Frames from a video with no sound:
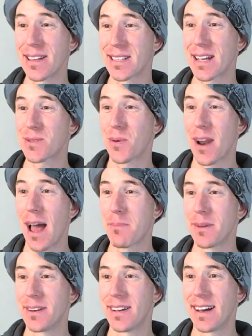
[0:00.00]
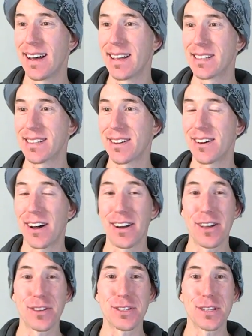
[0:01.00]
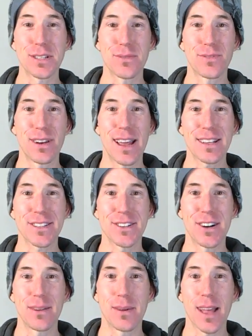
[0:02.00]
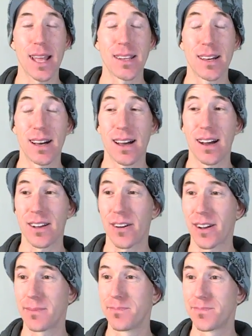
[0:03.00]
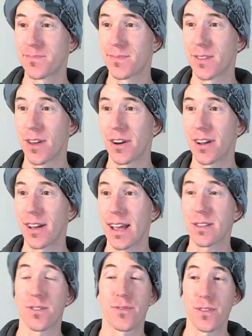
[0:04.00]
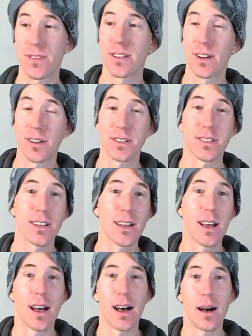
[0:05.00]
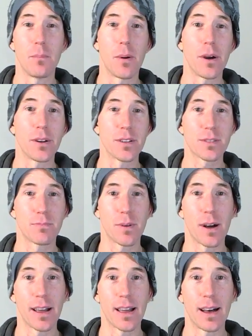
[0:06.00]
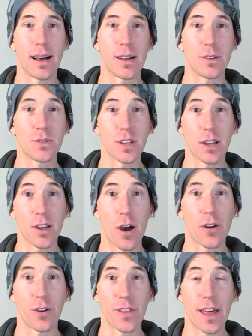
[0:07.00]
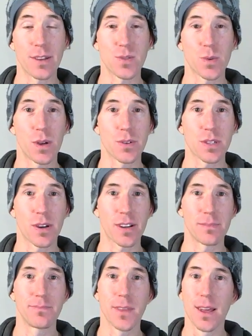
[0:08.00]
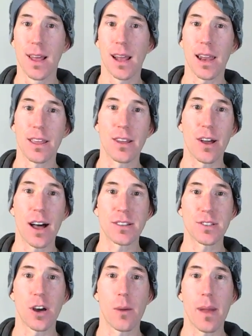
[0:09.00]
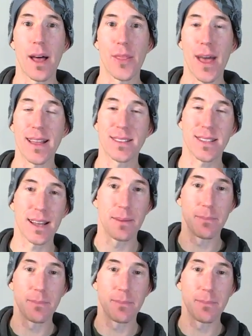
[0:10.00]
is. That's what happened. So I know the system for next time, and I got an extra $50 bonus by using a code on that as well. So I can let you guys know about that